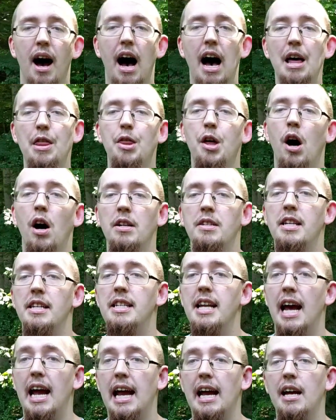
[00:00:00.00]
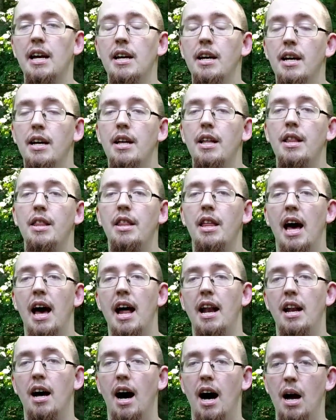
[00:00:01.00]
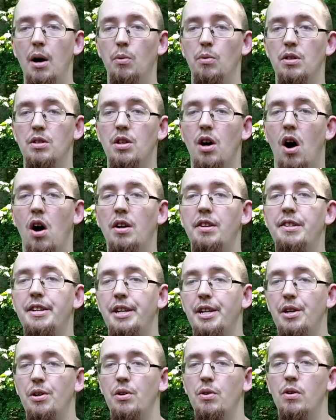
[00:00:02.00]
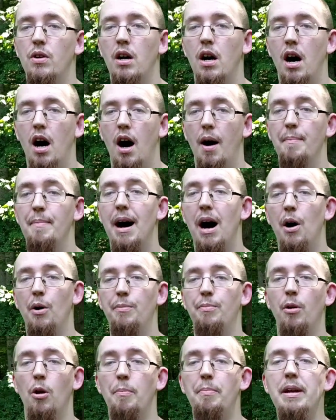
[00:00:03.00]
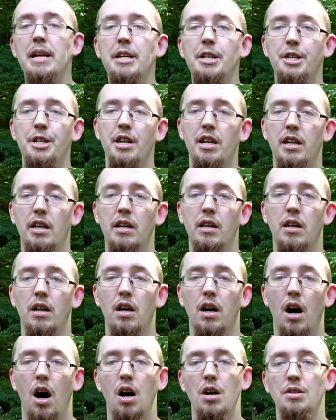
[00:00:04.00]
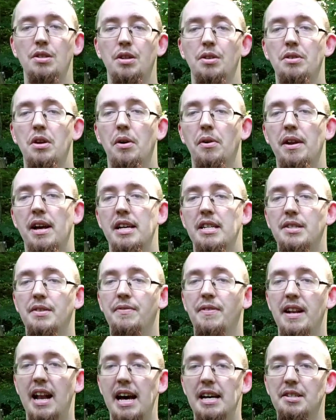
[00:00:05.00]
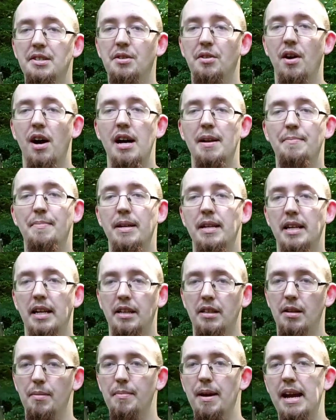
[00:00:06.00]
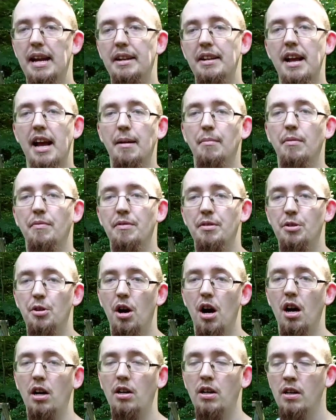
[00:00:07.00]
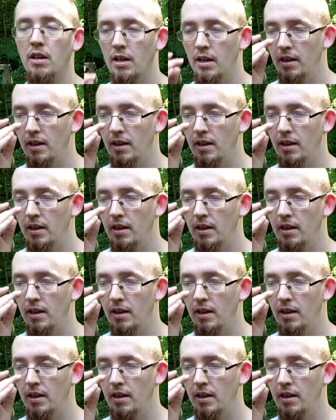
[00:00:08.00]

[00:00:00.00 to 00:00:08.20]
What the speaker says: I thought today that I would talk to you about Propecia, also known as Finasteride, being the main name of the drug.